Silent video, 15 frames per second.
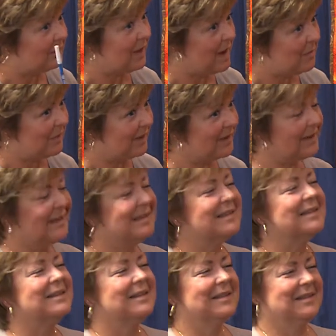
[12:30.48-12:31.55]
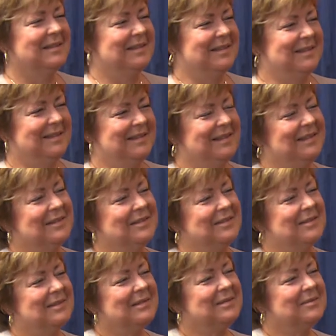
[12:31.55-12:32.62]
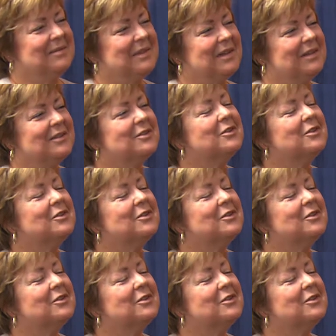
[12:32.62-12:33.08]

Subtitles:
Yes, now it might be in 10, 15 years,